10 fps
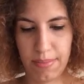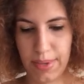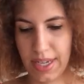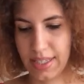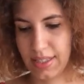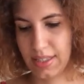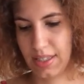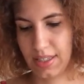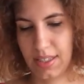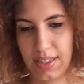Pisces.
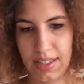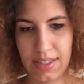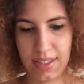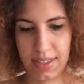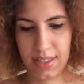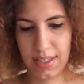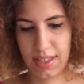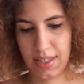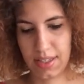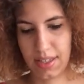A
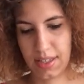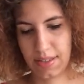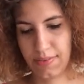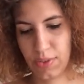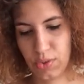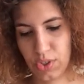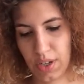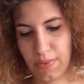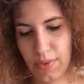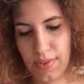few
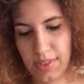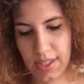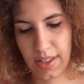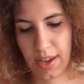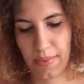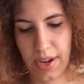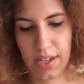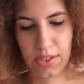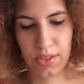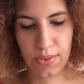shuffles and I'll get right
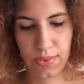into the